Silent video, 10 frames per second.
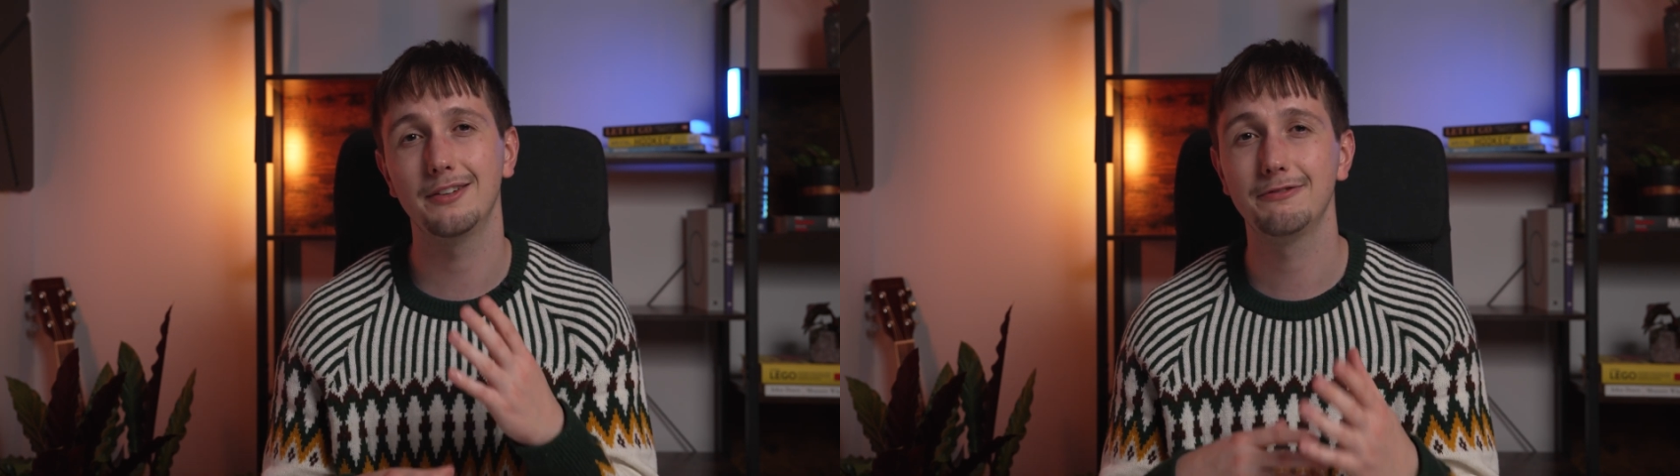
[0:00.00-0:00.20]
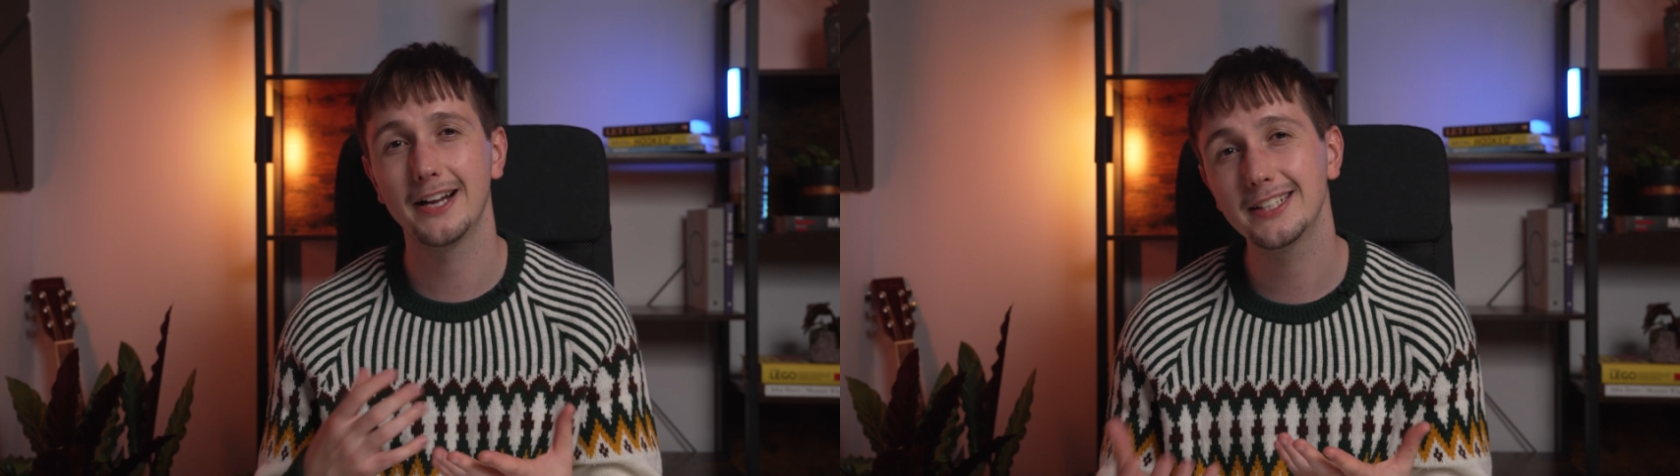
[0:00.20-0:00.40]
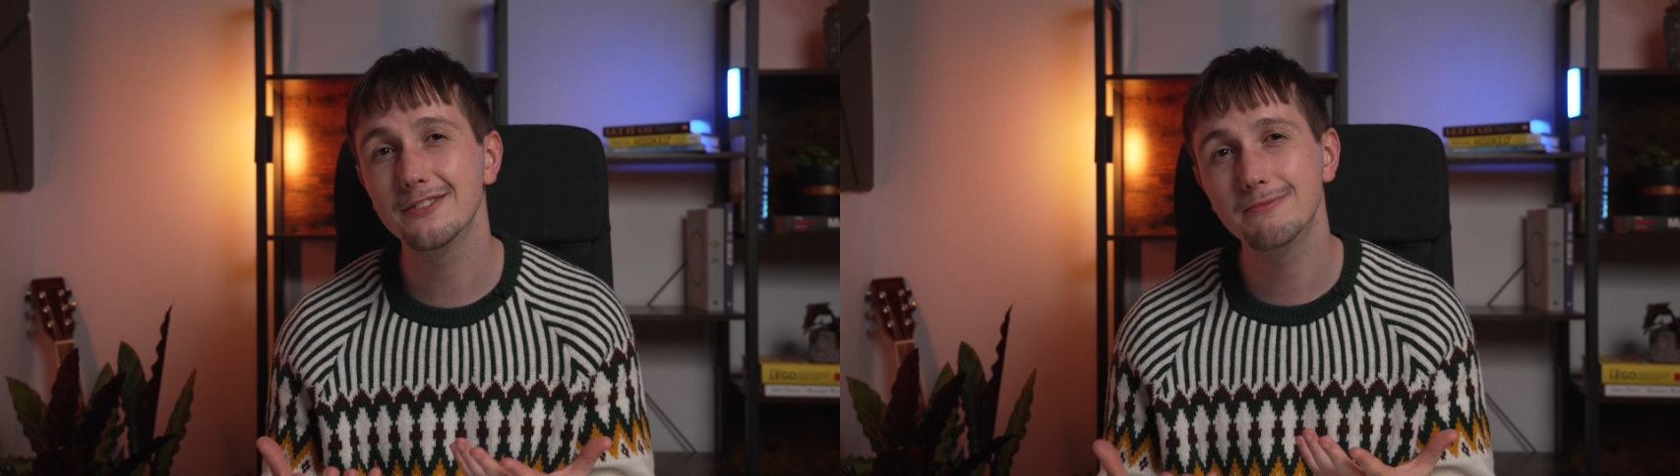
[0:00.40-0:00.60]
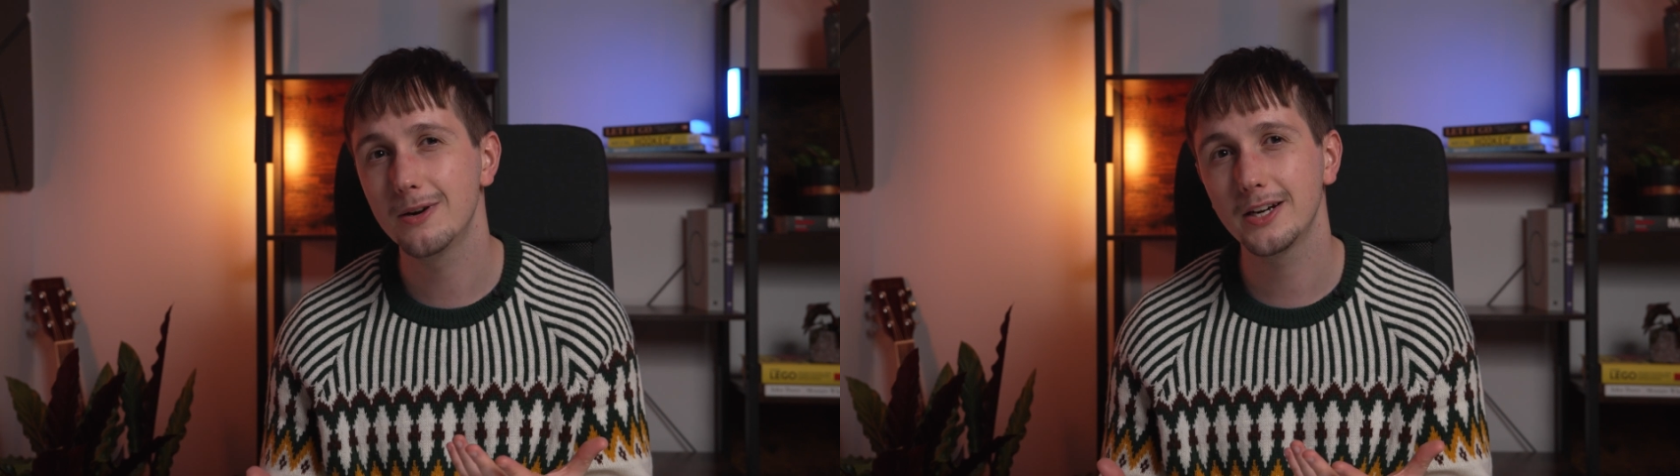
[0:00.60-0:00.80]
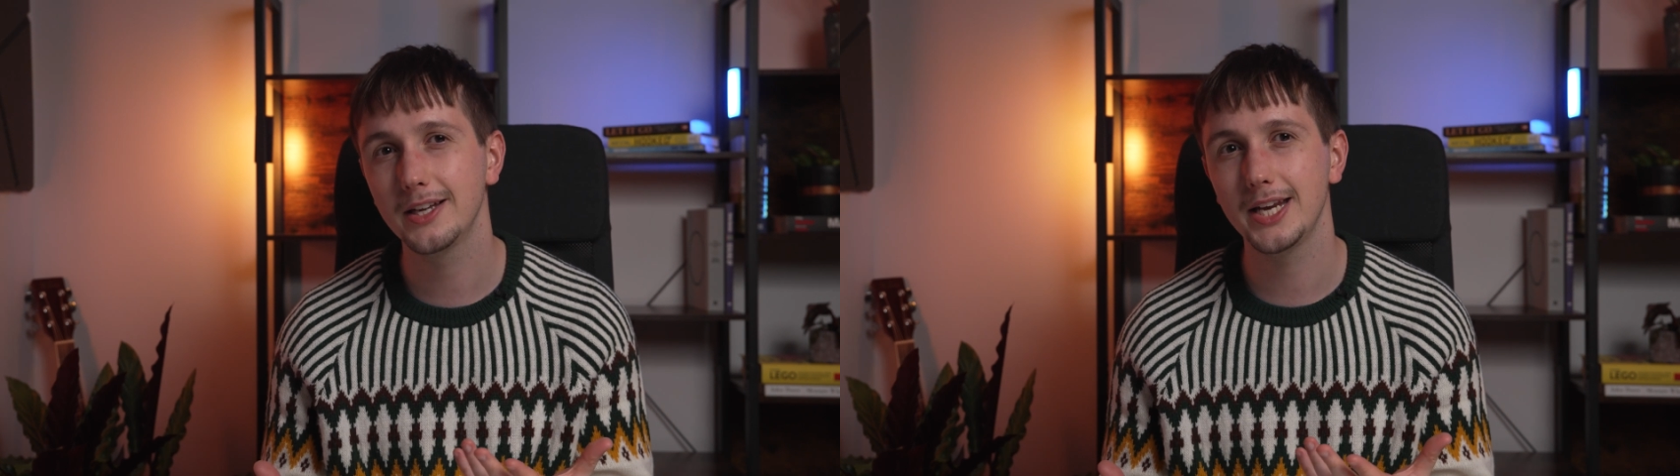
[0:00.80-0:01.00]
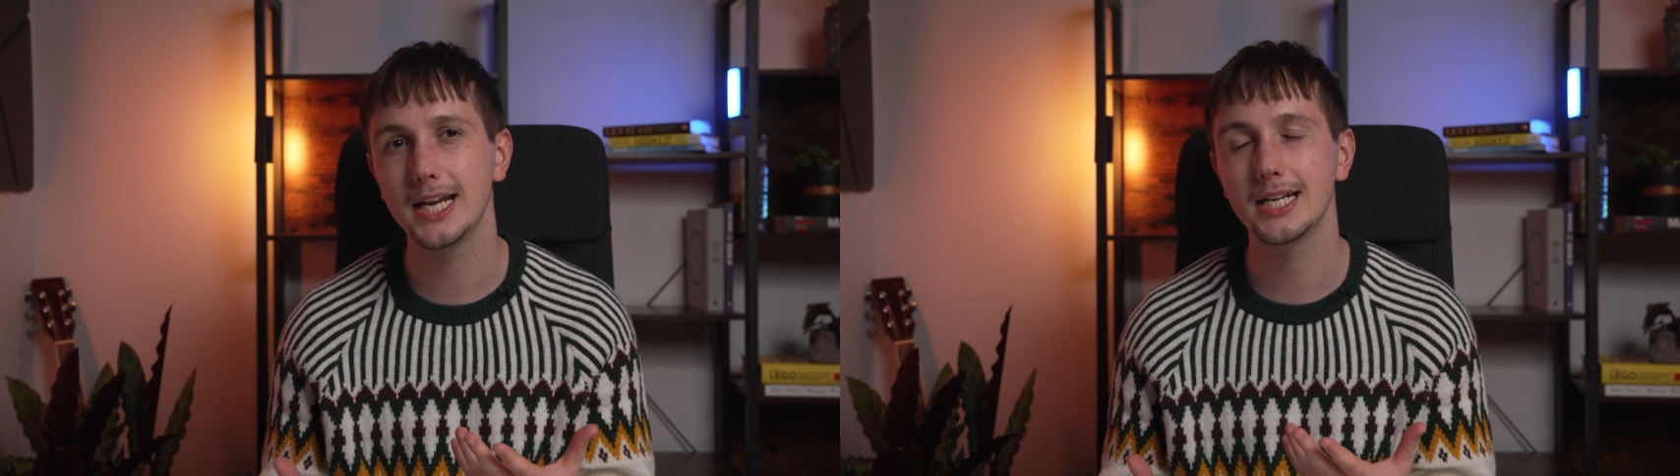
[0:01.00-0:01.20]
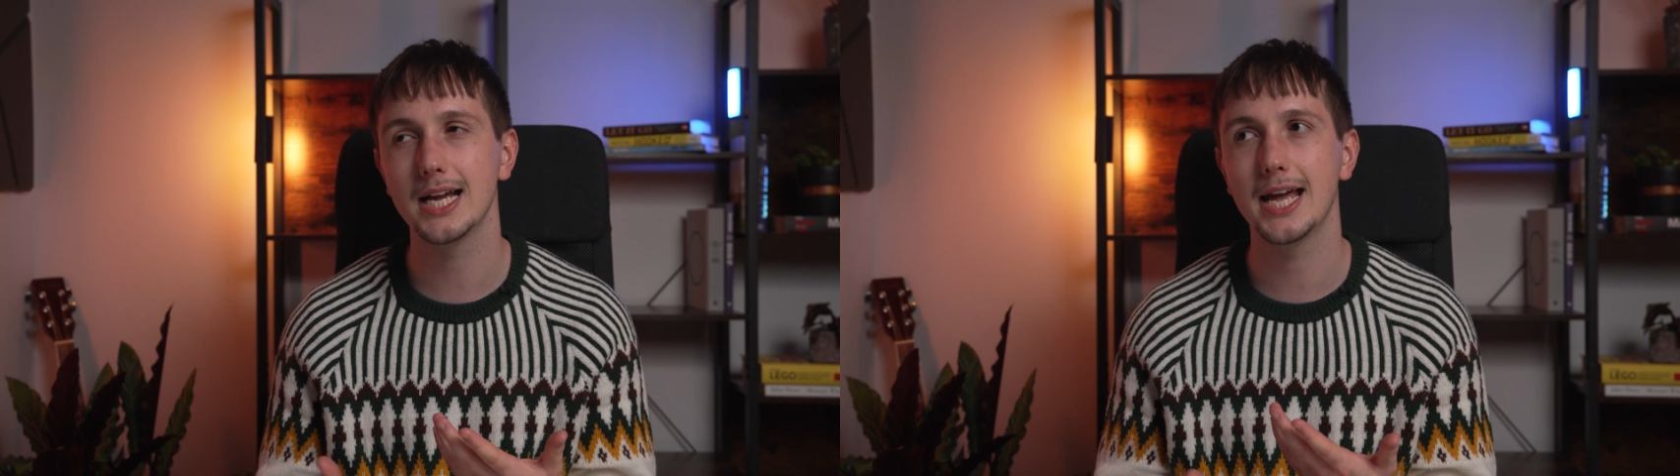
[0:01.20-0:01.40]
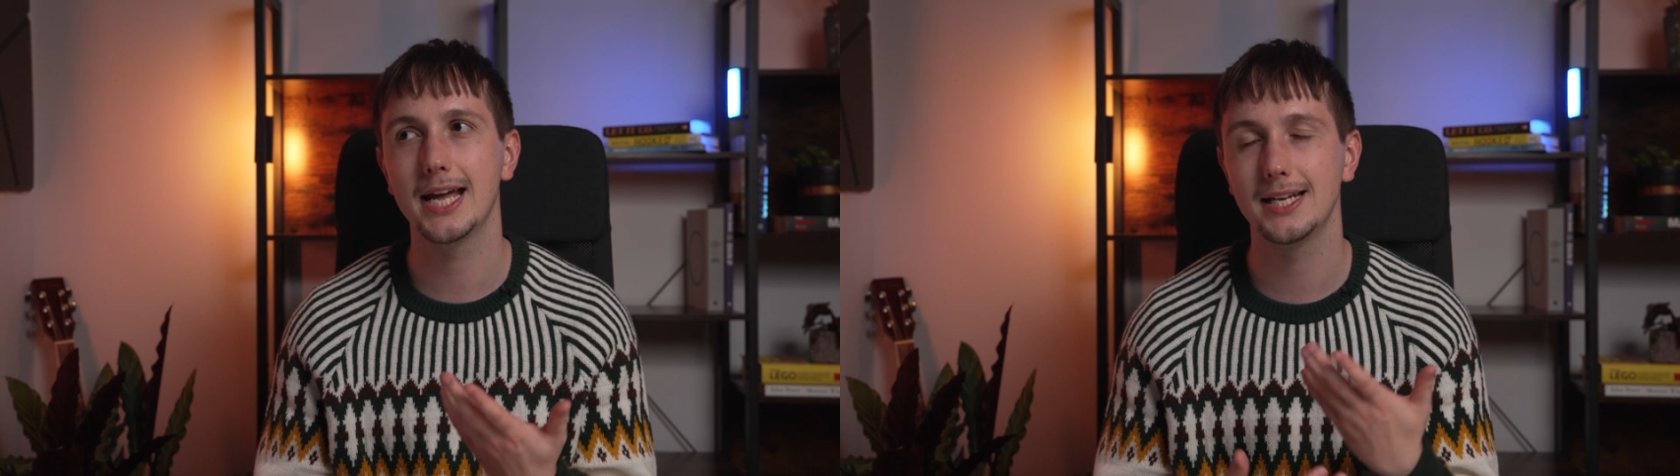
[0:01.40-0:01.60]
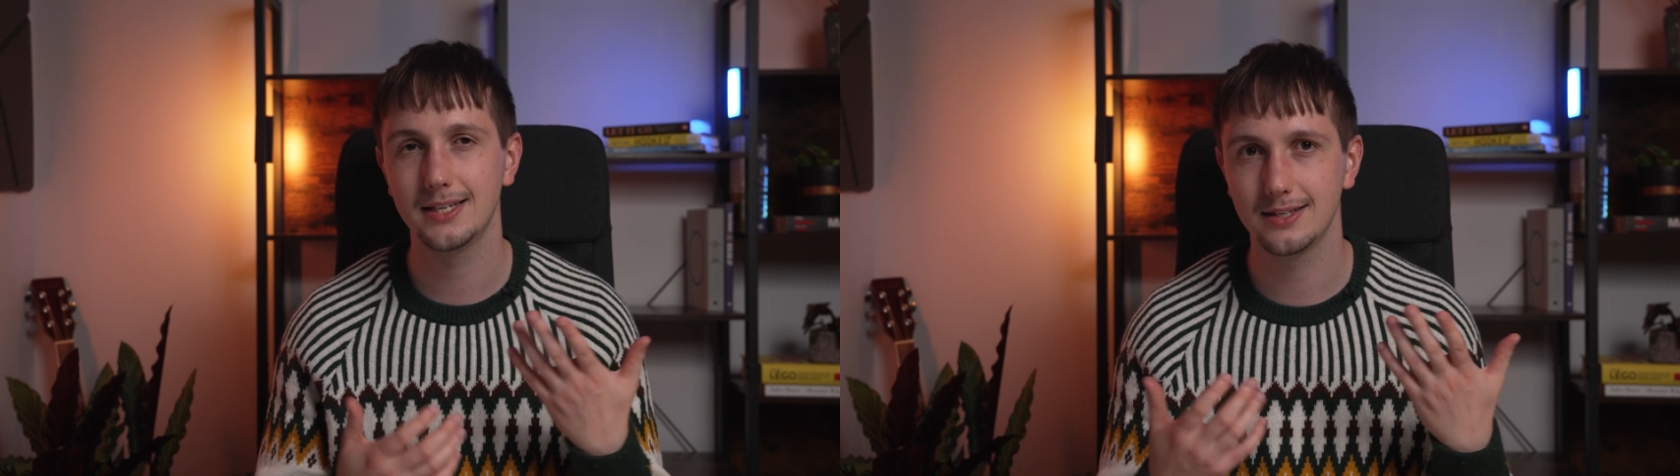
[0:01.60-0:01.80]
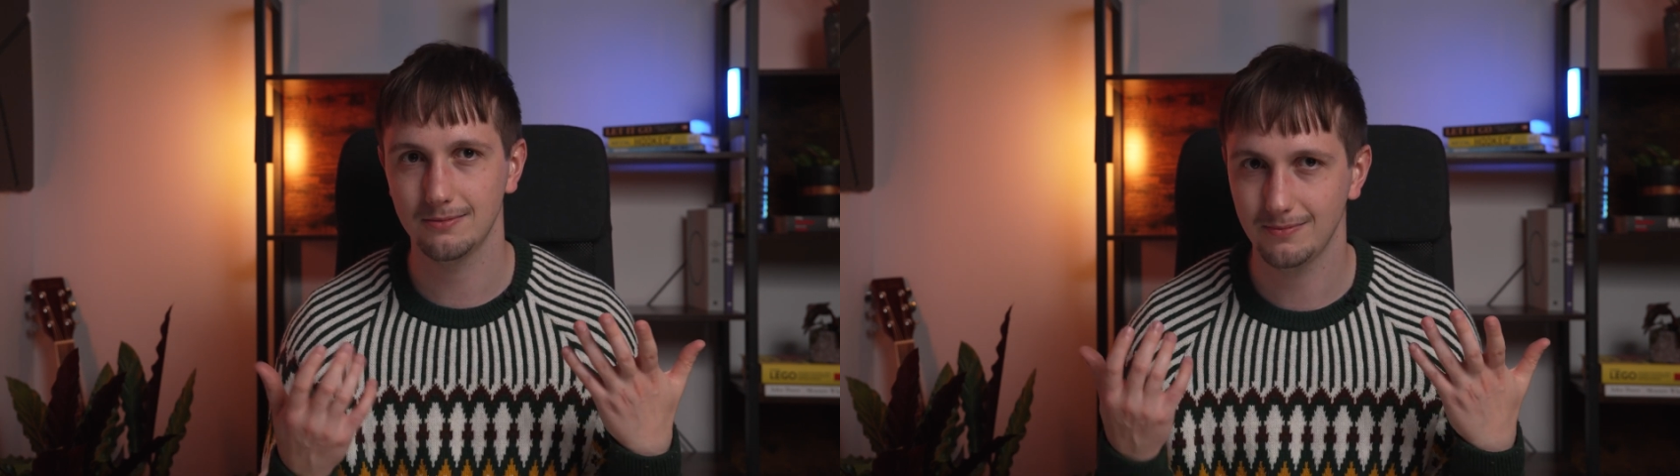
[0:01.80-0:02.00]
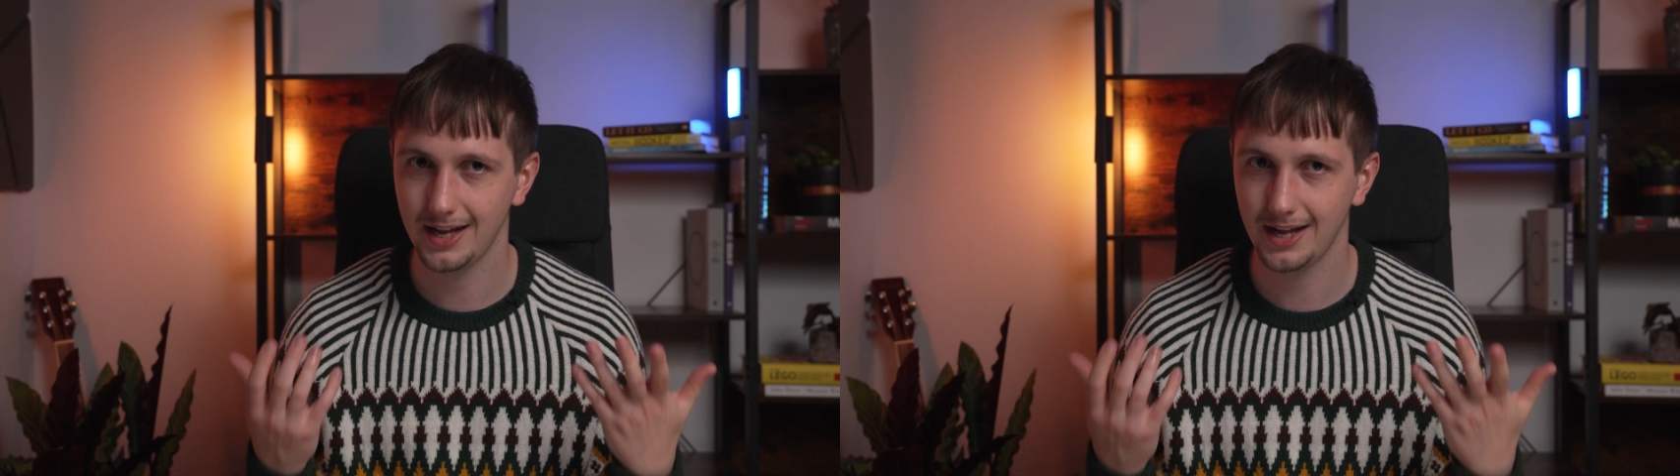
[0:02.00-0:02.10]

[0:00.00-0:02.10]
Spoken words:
effective marketing and